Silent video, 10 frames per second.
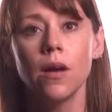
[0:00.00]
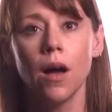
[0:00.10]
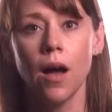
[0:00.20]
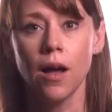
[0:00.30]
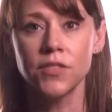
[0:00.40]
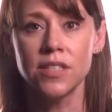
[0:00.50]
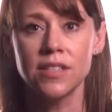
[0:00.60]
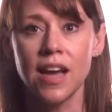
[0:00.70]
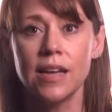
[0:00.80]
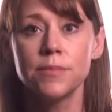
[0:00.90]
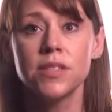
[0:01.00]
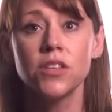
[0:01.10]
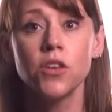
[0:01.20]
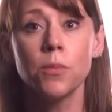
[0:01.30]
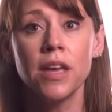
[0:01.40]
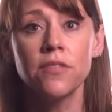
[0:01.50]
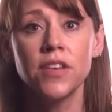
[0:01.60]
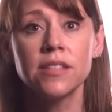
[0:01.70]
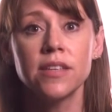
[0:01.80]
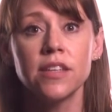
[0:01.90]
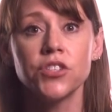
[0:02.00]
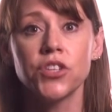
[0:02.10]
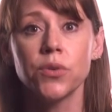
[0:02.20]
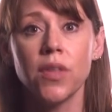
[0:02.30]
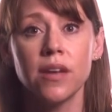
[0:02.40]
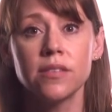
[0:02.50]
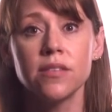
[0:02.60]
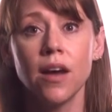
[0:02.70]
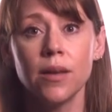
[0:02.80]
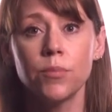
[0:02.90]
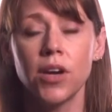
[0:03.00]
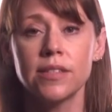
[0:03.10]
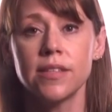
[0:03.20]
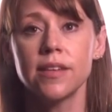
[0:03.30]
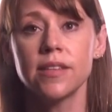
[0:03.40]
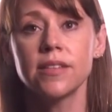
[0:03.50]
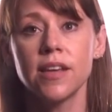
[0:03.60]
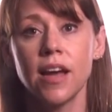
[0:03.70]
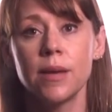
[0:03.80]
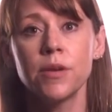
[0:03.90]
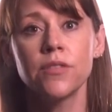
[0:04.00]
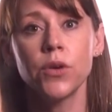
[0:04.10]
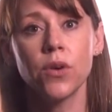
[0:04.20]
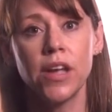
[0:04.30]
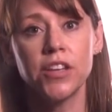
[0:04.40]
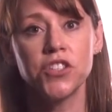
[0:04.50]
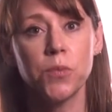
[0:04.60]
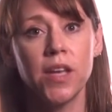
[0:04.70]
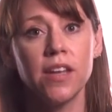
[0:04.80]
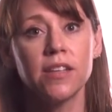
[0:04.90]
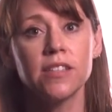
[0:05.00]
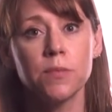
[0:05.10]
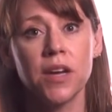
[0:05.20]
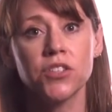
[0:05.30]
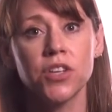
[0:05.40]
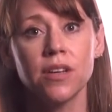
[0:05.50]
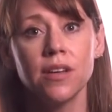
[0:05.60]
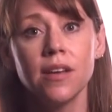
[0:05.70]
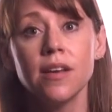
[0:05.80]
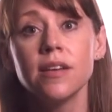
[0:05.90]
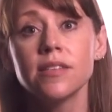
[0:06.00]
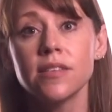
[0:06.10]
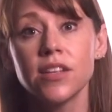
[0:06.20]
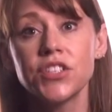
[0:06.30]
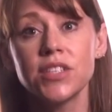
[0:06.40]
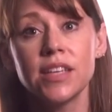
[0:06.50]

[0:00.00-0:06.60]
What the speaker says: Oftentimes, you may face an issue that is not present at the time of your HPD inspection, such as a